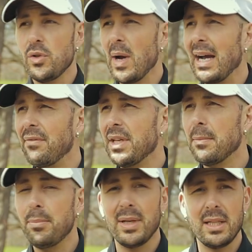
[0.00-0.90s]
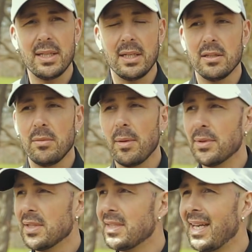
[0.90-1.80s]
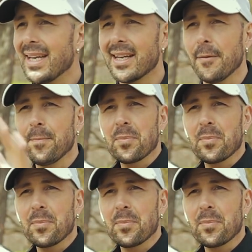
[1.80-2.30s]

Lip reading: You have the ability to be able to take